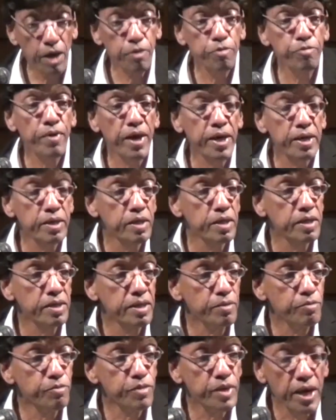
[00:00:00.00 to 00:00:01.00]
And finally,
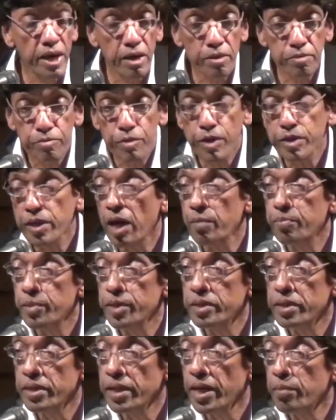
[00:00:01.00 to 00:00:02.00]
we have what
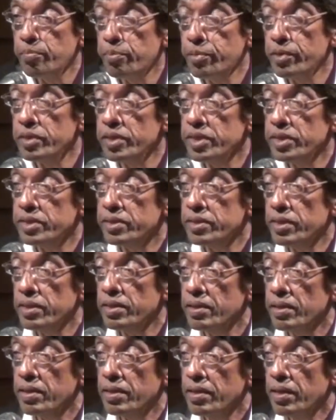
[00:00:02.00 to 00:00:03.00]
happened in April this year
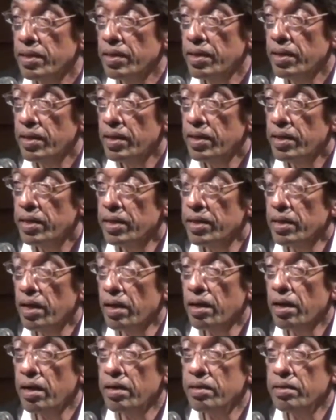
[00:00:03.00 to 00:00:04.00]
in
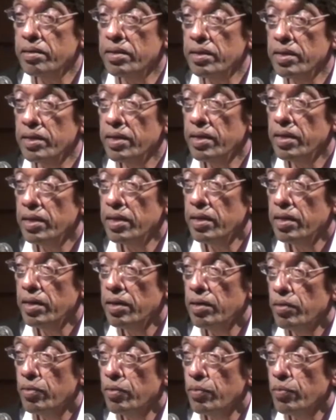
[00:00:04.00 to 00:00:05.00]
our country,
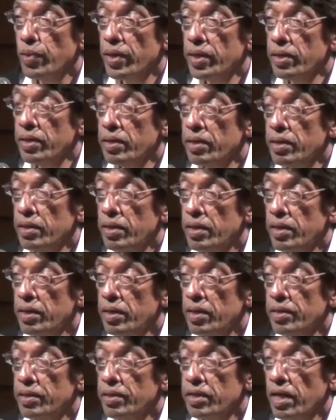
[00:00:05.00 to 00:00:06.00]
when
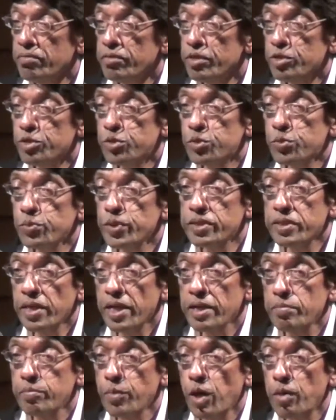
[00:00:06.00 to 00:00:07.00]
there was
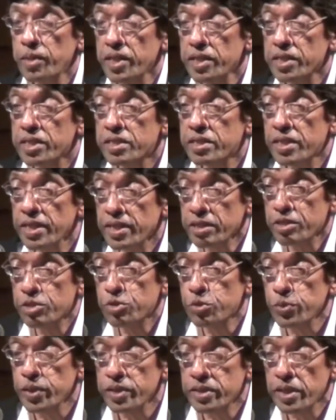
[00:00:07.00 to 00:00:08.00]
suicide bombings, 6
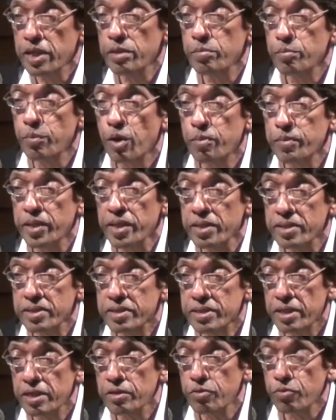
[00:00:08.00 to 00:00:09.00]
suicide
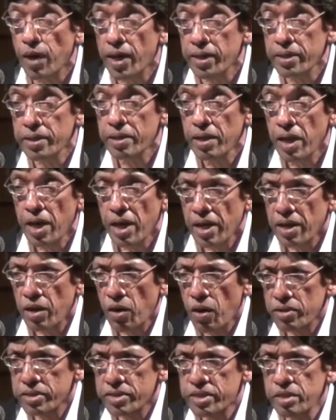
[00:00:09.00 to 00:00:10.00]
bombings in one,
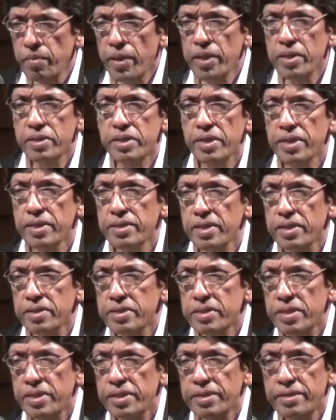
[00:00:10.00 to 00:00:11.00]

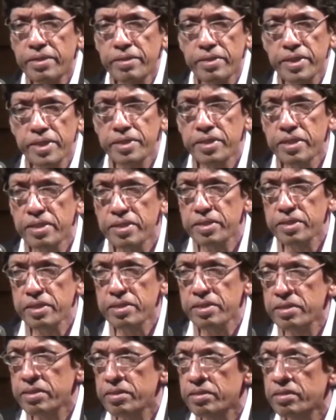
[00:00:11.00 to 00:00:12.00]
simultaneously, 3
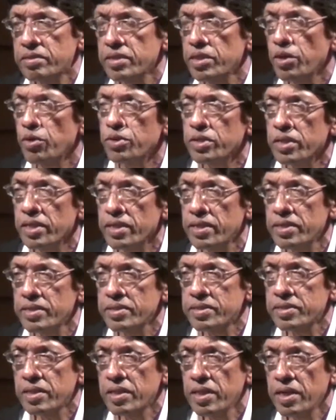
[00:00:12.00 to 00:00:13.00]
churches, 3
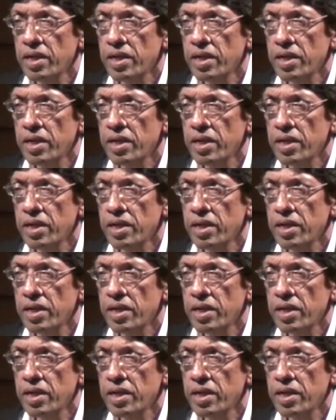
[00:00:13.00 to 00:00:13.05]
hotels.